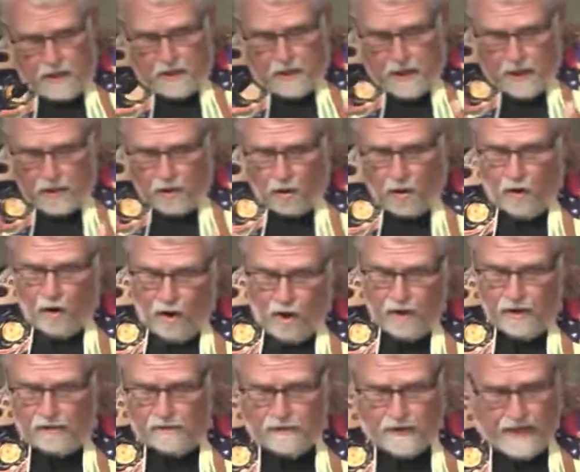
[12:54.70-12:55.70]
can
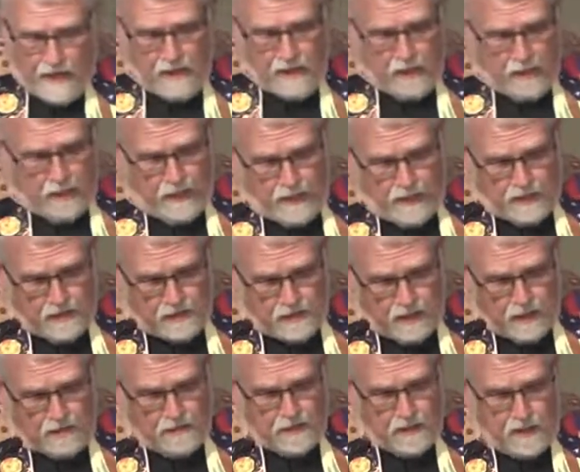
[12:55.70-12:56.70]
all evaluate
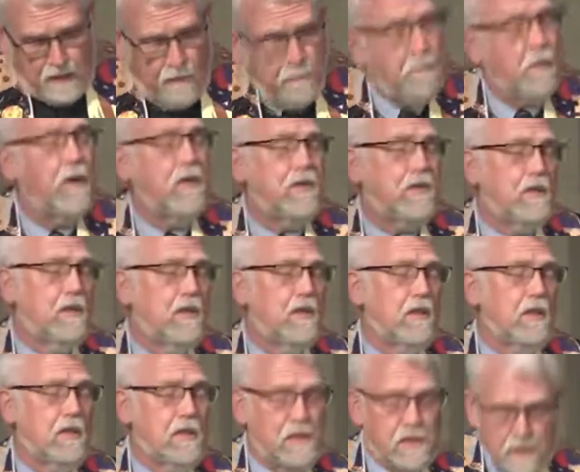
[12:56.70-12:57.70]
ourselves and our personal
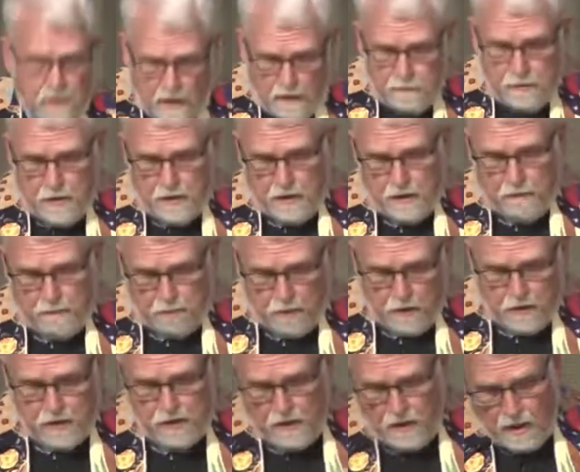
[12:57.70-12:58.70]
consumption and
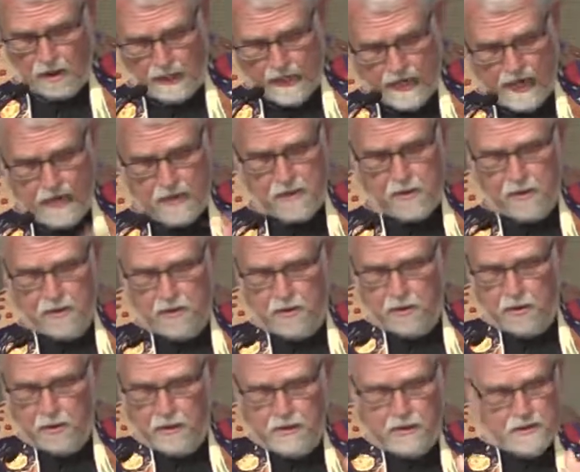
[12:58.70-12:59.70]
personal action
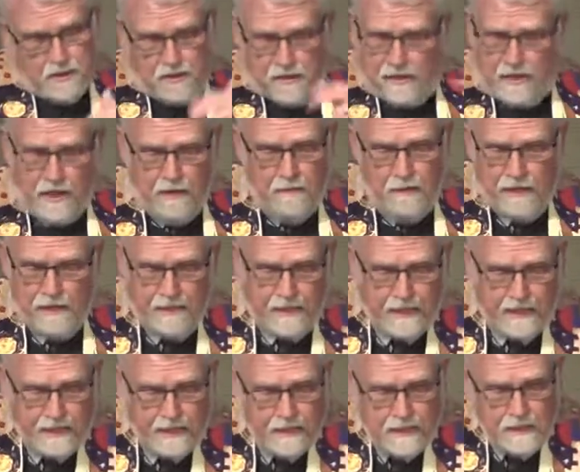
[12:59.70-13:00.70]
choices day by
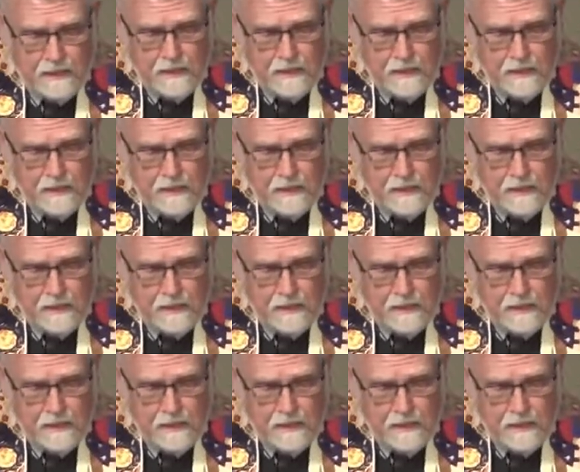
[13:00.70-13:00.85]
day,